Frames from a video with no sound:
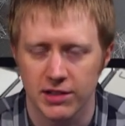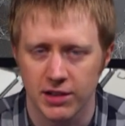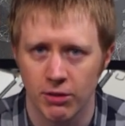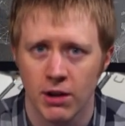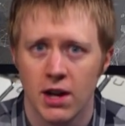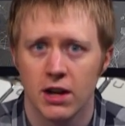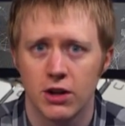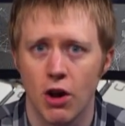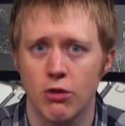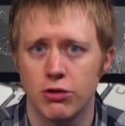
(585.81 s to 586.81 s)
So
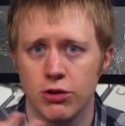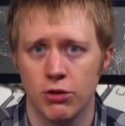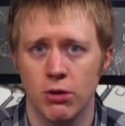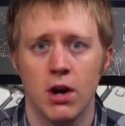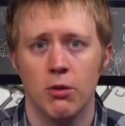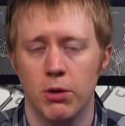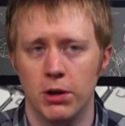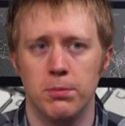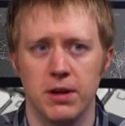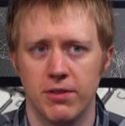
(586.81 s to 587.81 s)
go to
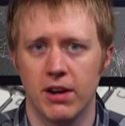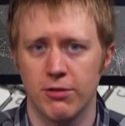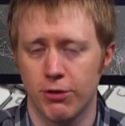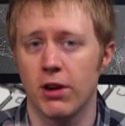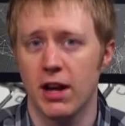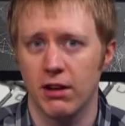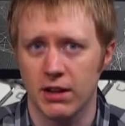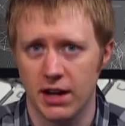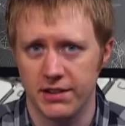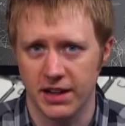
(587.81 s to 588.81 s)
would be a very fertile
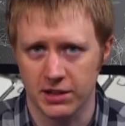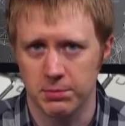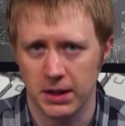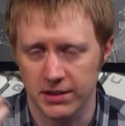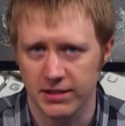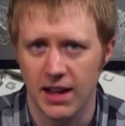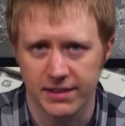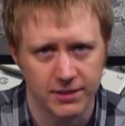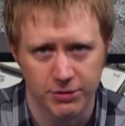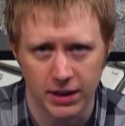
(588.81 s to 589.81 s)
context because
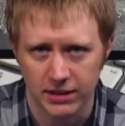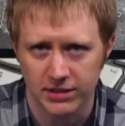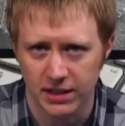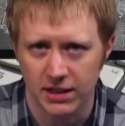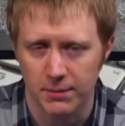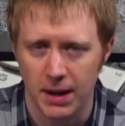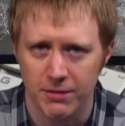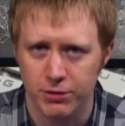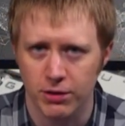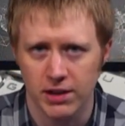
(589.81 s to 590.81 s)
lots of things can come
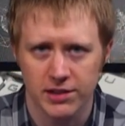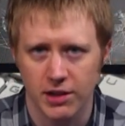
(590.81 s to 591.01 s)
after it.